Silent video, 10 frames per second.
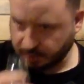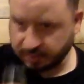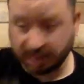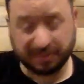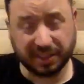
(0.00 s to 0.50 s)

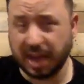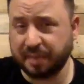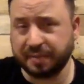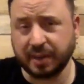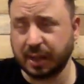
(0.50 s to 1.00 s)
Definitely a lot
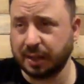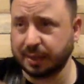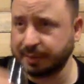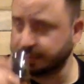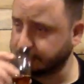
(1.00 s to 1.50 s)
of
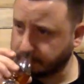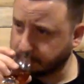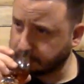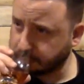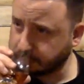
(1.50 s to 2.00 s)
vanilla.
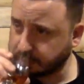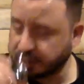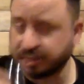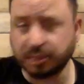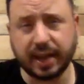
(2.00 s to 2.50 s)

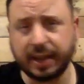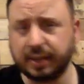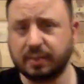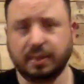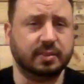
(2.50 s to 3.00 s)
Still
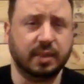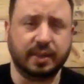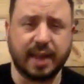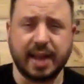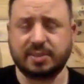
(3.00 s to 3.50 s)
getting a, a
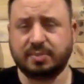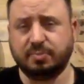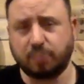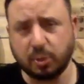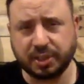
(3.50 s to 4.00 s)
nice
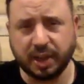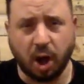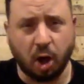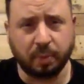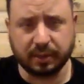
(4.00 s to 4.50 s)
roasted
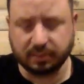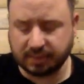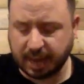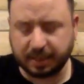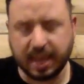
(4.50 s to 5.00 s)
almond
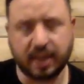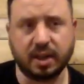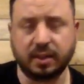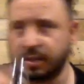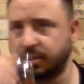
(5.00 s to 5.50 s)
type kick
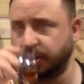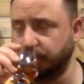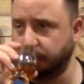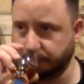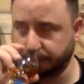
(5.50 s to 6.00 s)
on there
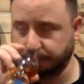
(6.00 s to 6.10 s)
too.